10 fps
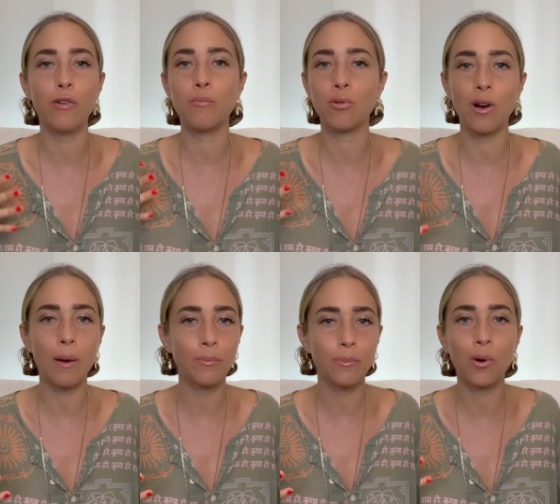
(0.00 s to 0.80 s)
pro
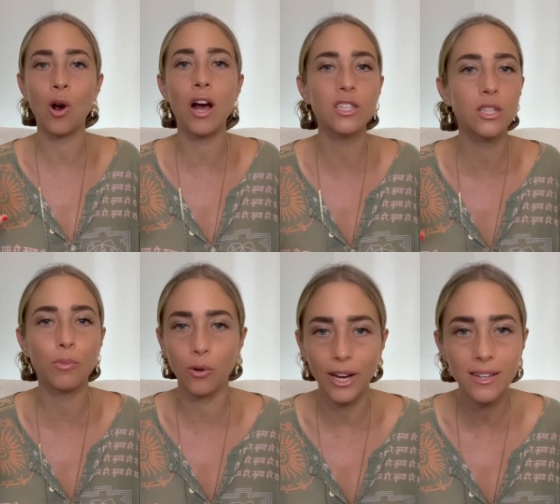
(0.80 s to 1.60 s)

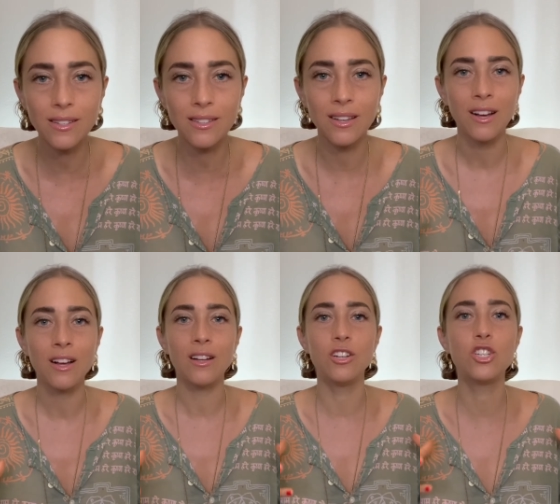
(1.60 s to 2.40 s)
prosperous,
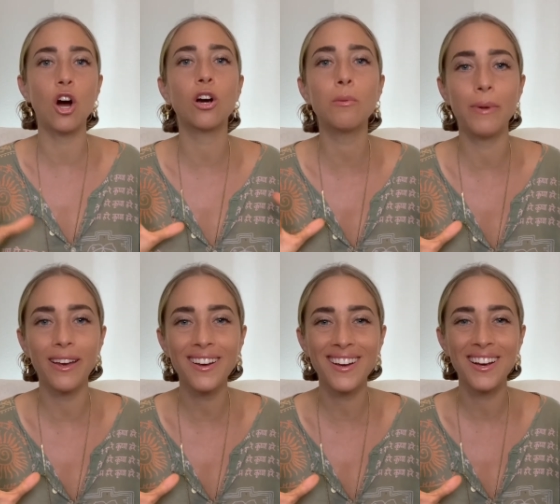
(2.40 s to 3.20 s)
dharmic,